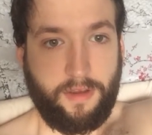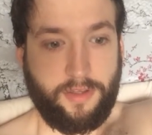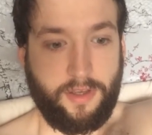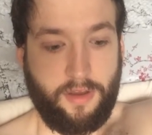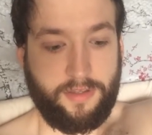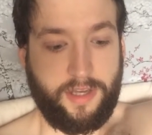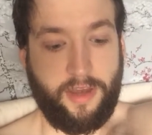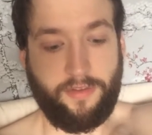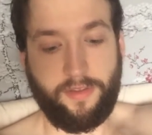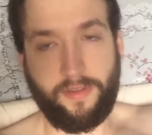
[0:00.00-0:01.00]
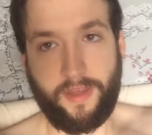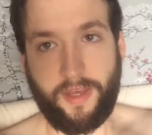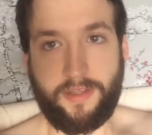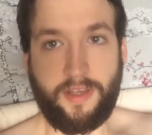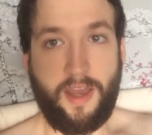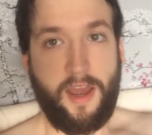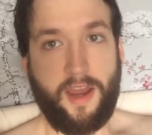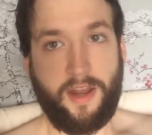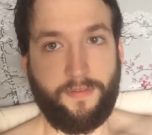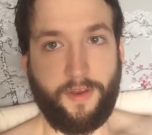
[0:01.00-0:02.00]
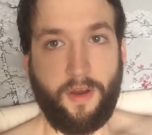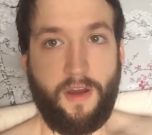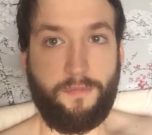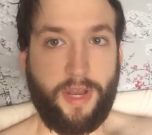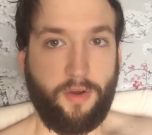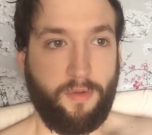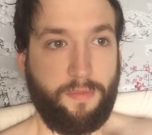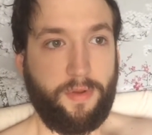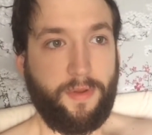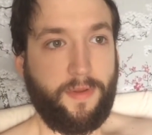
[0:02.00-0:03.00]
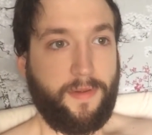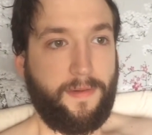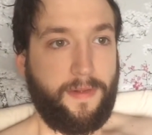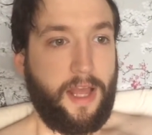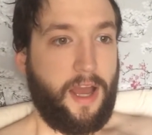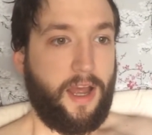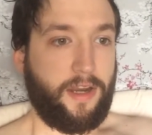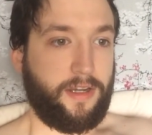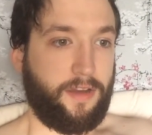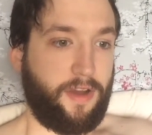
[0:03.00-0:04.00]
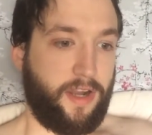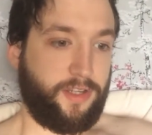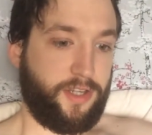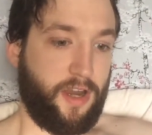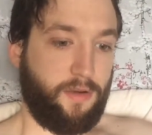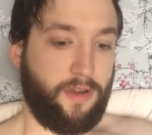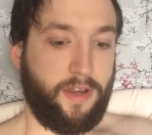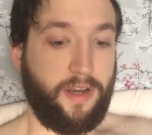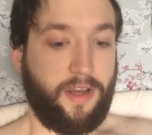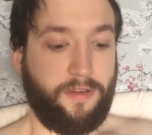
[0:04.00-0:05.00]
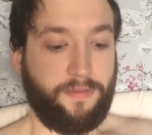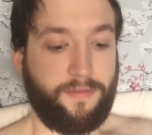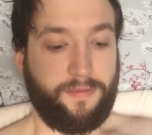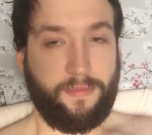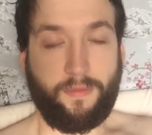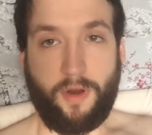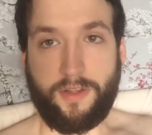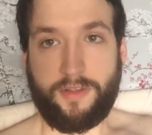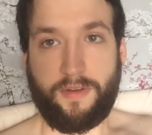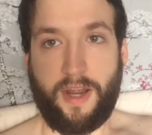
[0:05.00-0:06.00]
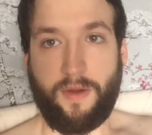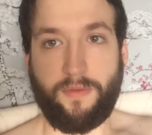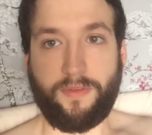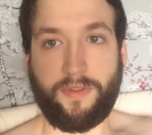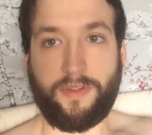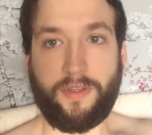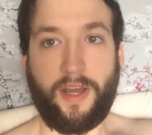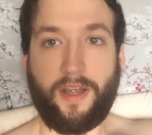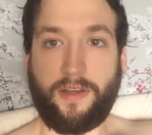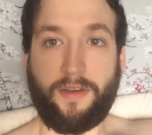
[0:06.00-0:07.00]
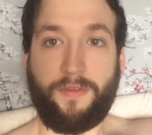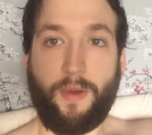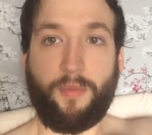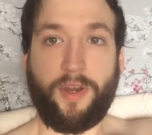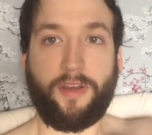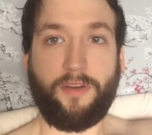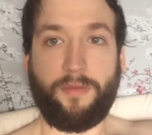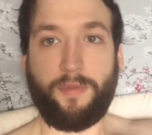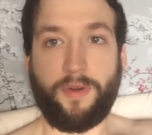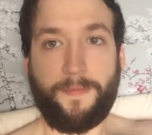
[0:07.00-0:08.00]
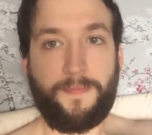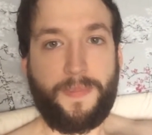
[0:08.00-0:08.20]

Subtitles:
at all today other than this, and I've been up and I've had a shower and I've walked around and I felt pretty good. But